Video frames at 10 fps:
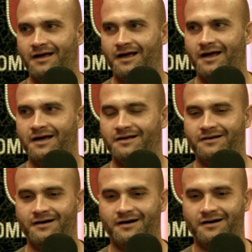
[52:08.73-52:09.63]

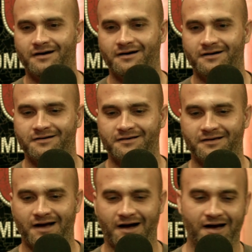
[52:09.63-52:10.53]
and uh,
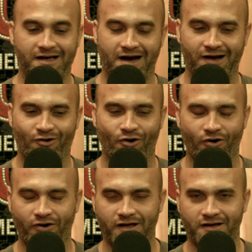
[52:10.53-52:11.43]
I I
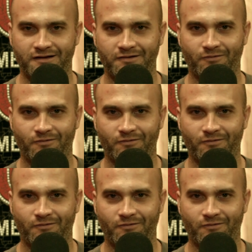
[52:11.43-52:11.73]
heard it.